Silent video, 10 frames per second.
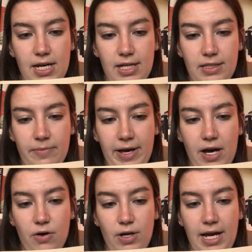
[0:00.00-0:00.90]
It's
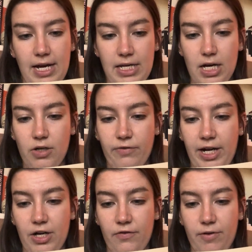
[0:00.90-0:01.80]
about a young
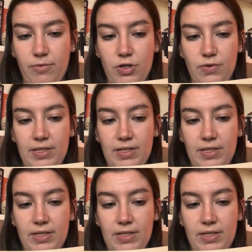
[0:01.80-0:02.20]
writer from New